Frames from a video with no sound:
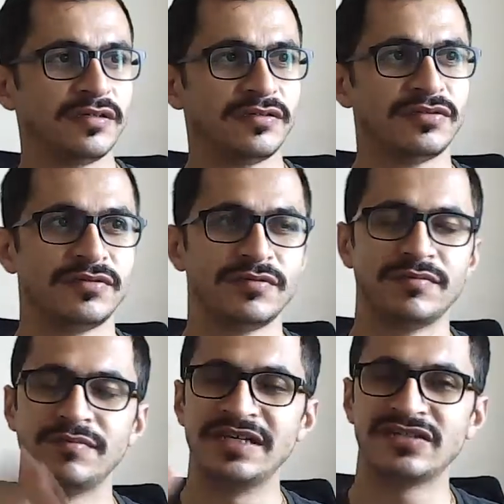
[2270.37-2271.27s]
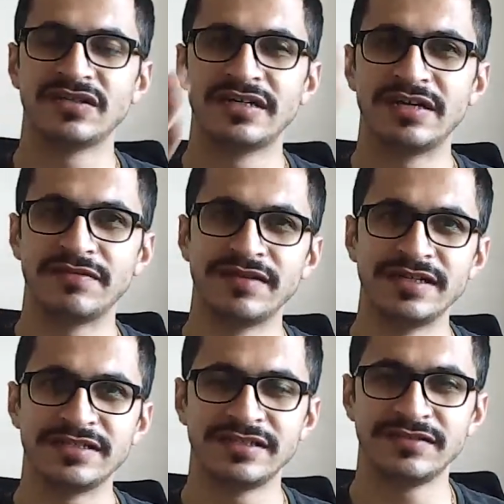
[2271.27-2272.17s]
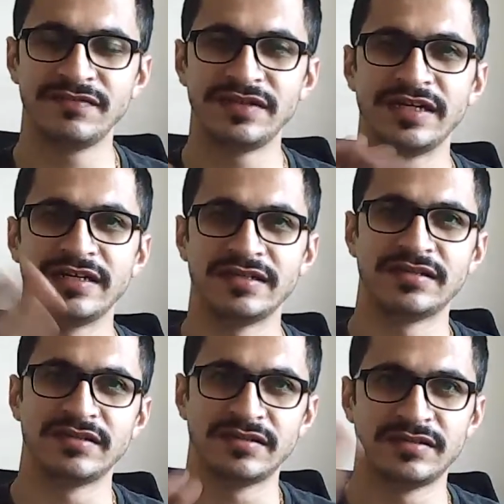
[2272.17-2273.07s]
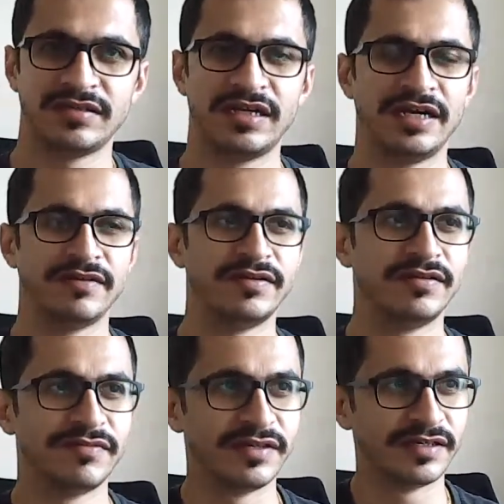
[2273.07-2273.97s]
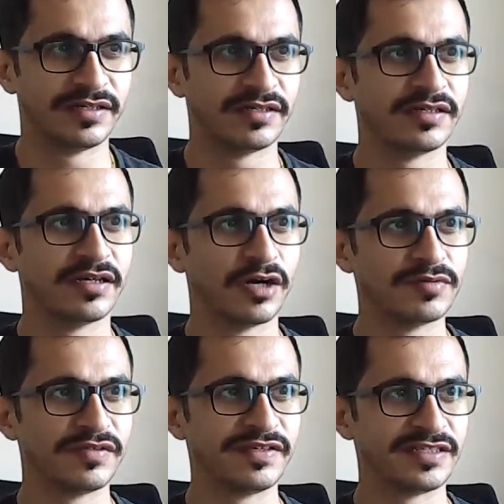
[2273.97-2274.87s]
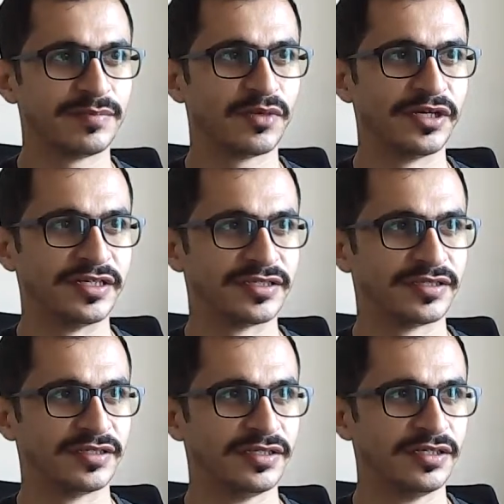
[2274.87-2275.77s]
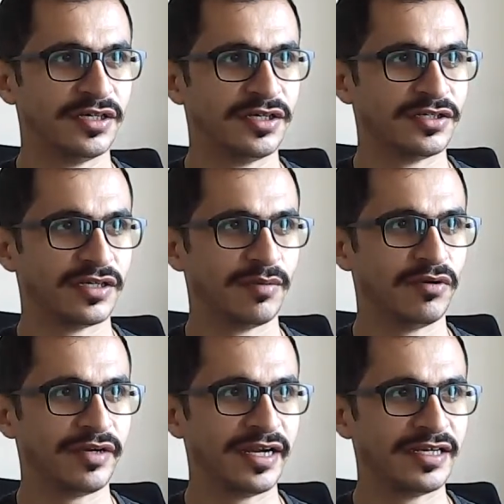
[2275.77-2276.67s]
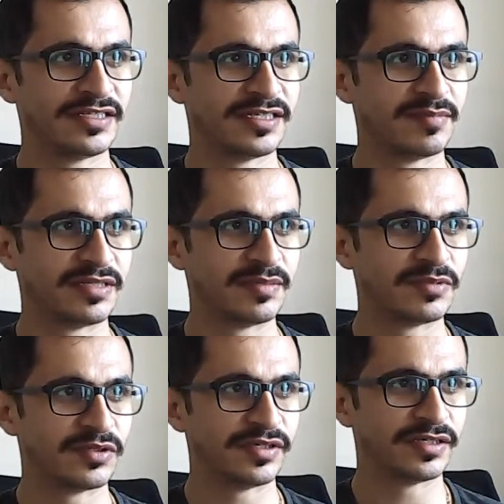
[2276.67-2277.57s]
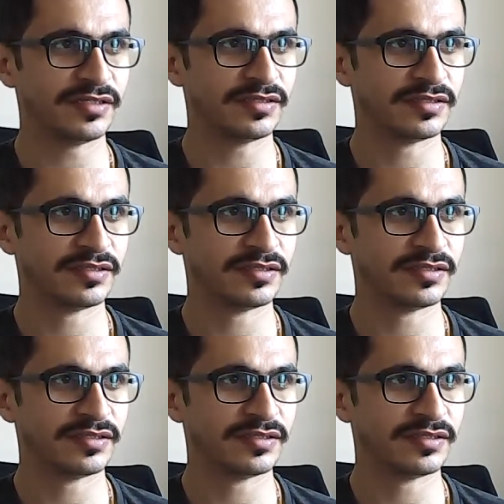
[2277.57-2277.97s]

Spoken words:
So, based on a definition, we can have different observation points. So, I'm looking at the symptoms over here.